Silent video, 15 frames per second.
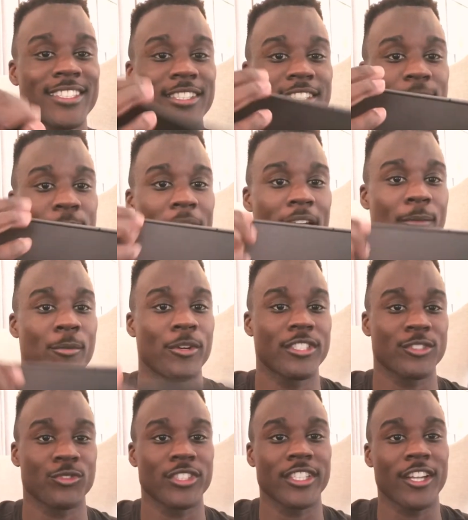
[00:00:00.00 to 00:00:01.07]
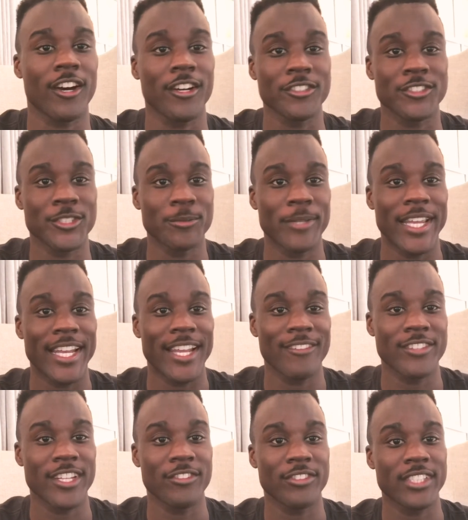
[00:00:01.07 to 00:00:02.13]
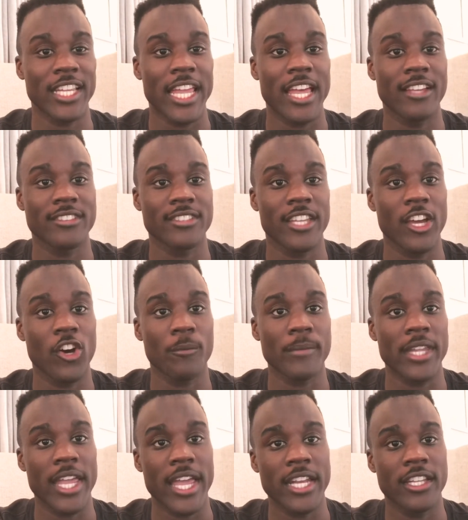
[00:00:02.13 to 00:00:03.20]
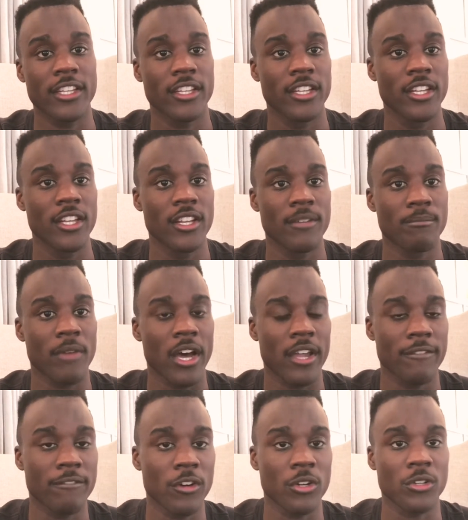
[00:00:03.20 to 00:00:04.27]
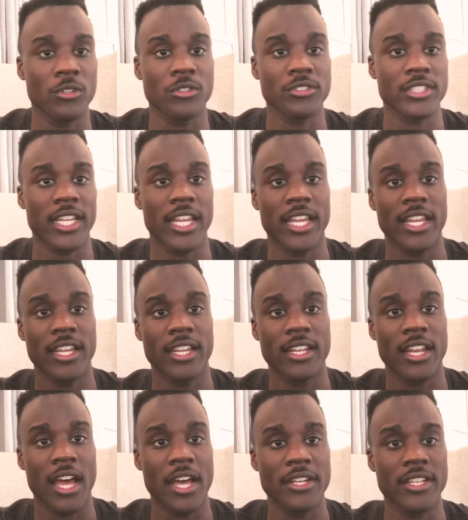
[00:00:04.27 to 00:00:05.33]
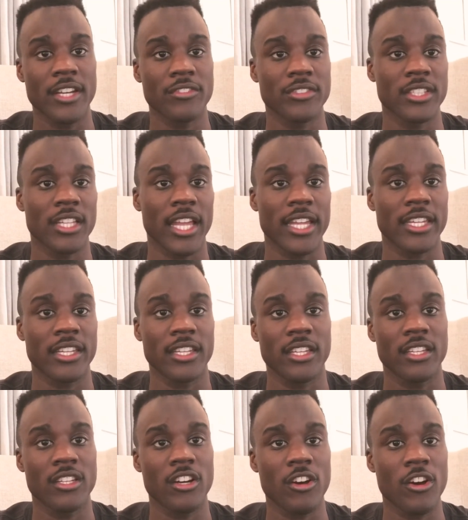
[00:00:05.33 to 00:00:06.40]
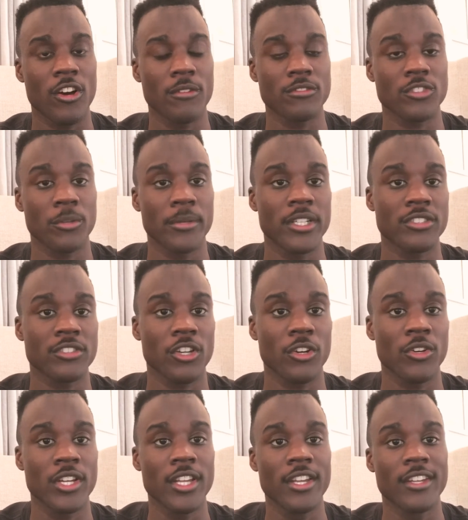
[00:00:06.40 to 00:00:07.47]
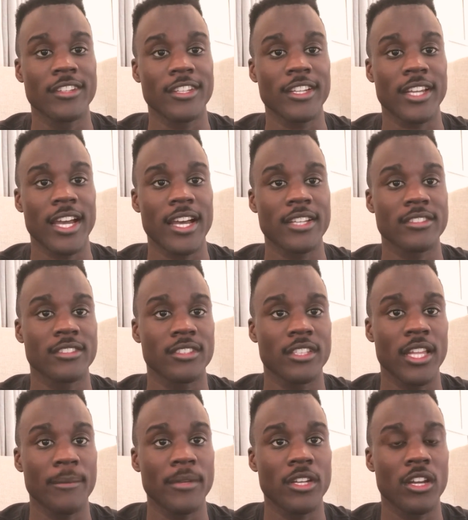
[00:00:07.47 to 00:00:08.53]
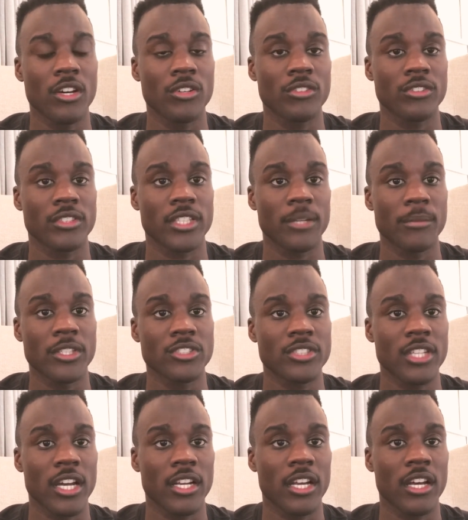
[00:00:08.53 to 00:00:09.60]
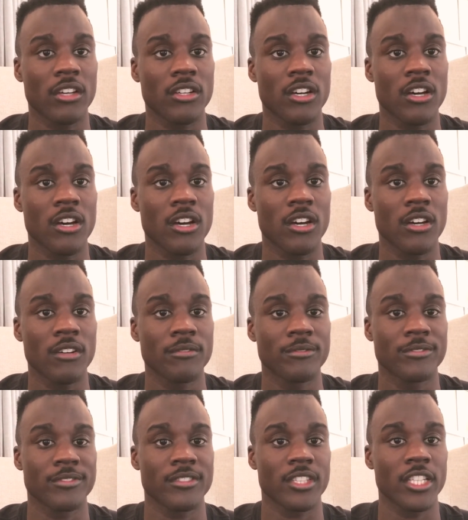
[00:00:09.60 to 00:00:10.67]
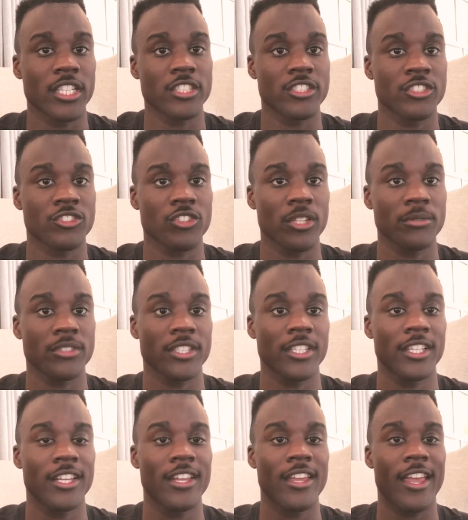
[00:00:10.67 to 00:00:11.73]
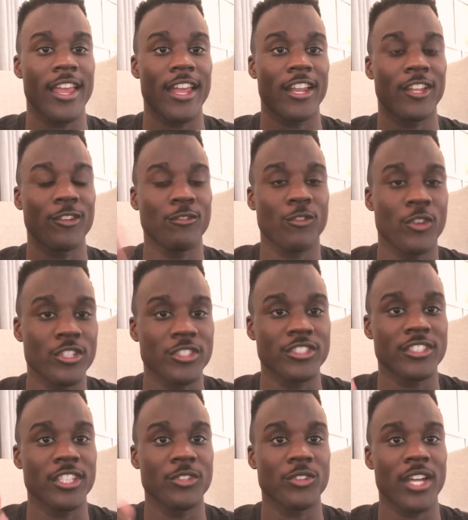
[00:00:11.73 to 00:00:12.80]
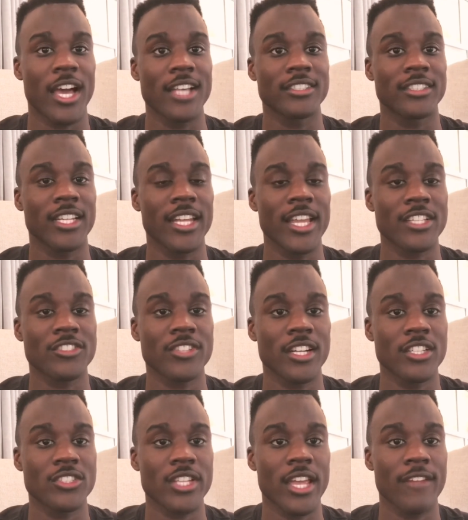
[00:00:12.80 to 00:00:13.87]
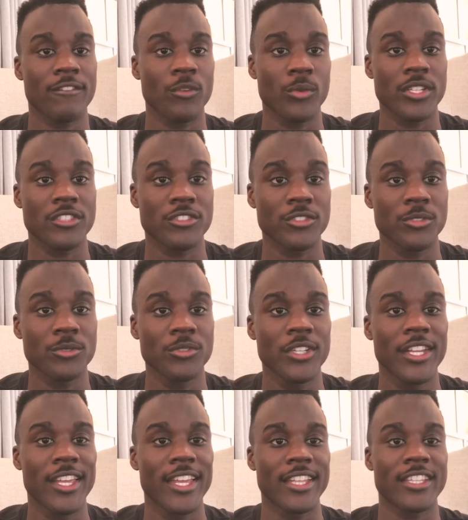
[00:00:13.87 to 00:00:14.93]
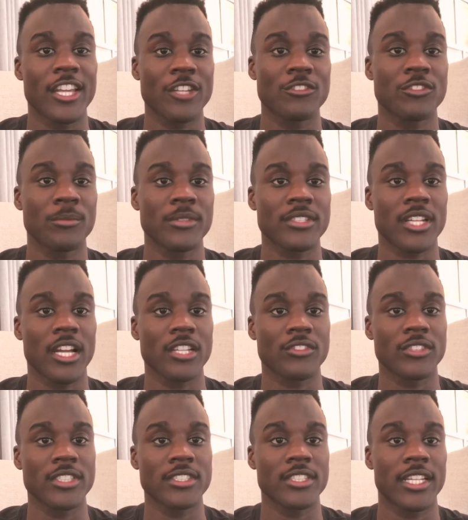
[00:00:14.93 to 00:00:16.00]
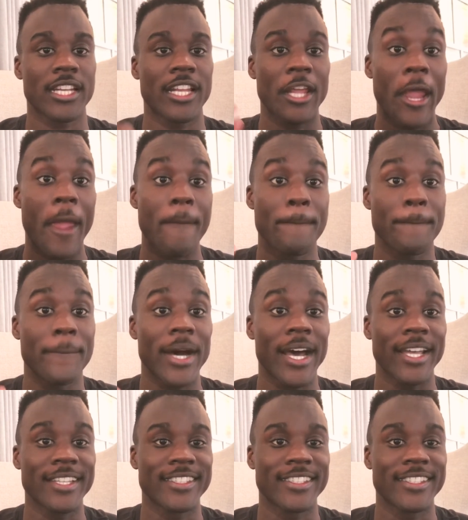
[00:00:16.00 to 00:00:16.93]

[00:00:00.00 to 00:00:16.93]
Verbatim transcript: This bad boy is really awesome, and I've definitely has helped me edit my photos and I definitely like it um, so much. So yeah guys, let me know, give me a shout out, um, link in the description and I look forward to seeing you guys in the next Charter Chat for week two. Thank you so much, guys, for listening. Bye.